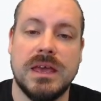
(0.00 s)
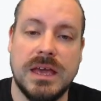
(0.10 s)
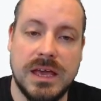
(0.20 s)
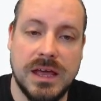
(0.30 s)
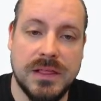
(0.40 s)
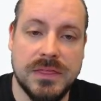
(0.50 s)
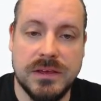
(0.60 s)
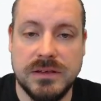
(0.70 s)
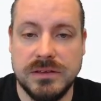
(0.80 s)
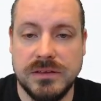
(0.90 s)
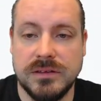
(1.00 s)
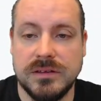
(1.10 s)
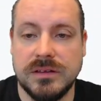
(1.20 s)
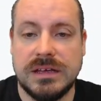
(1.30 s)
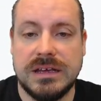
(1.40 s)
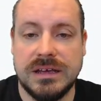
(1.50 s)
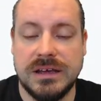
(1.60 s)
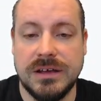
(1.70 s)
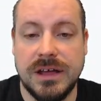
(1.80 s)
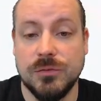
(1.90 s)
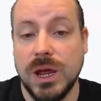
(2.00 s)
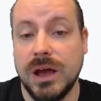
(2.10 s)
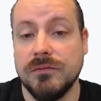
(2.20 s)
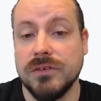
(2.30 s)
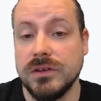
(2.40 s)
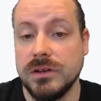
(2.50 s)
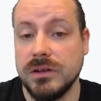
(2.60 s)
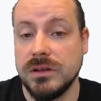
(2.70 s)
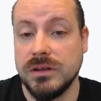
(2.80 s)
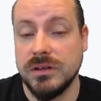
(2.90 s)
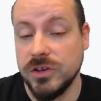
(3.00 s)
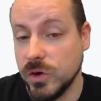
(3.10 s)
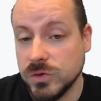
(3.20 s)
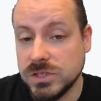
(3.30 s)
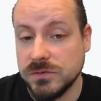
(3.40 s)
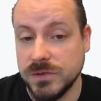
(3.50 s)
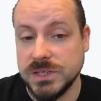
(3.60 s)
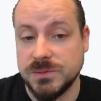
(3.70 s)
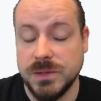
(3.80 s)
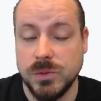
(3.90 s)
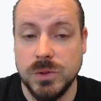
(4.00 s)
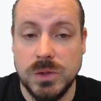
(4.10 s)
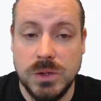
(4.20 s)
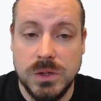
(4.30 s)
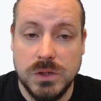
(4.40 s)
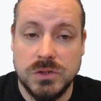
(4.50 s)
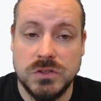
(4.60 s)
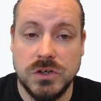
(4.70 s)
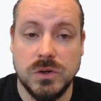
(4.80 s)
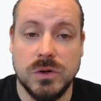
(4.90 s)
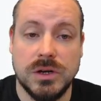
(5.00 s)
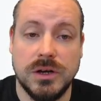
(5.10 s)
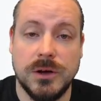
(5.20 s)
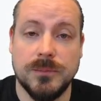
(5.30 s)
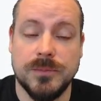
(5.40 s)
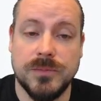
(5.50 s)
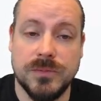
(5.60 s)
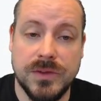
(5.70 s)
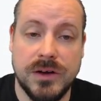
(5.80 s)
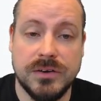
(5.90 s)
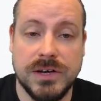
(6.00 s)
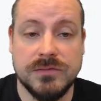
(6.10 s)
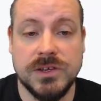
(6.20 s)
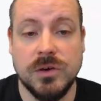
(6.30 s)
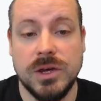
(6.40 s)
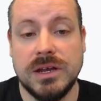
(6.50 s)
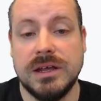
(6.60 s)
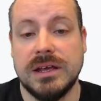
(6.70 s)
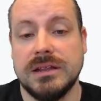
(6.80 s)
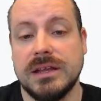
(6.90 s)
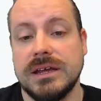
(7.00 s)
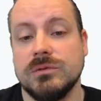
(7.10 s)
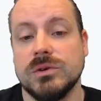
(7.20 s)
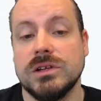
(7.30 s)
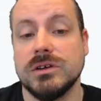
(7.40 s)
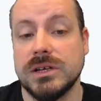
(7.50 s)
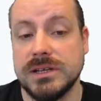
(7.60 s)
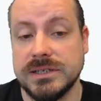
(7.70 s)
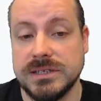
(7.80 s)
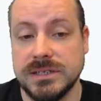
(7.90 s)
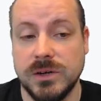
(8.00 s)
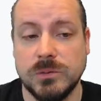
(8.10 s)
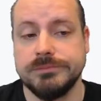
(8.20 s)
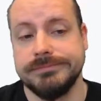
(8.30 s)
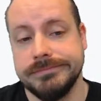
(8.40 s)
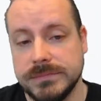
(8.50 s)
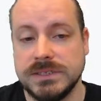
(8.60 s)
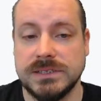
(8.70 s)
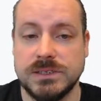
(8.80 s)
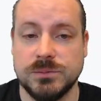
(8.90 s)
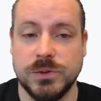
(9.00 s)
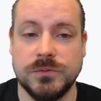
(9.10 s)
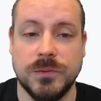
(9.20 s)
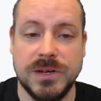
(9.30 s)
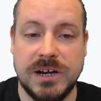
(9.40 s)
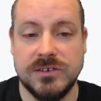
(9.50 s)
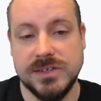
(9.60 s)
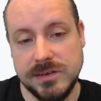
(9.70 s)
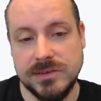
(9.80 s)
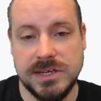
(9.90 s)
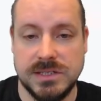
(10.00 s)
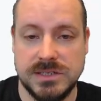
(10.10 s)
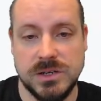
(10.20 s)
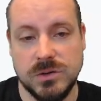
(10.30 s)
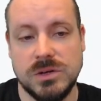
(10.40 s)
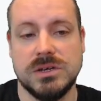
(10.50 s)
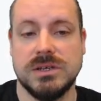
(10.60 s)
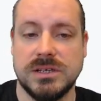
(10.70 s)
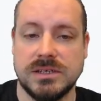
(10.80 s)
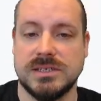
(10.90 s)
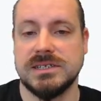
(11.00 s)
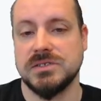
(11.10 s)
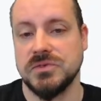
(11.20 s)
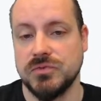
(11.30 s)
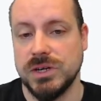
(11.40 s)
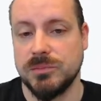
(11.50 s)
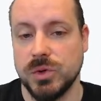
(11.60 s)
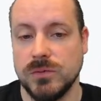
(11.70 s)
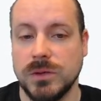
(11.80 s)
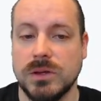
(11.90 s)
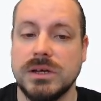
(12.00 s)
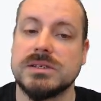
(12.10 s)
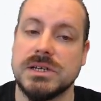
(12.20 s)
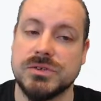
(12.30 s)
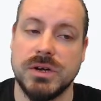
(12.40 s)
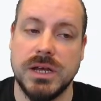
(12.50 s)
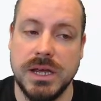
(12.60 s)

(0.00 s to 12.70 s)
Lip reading: And we have notes for these people. So narratives go in and they would look at this and go, is this approved from a narrative state? Yes, no, this needs reapproval, etc.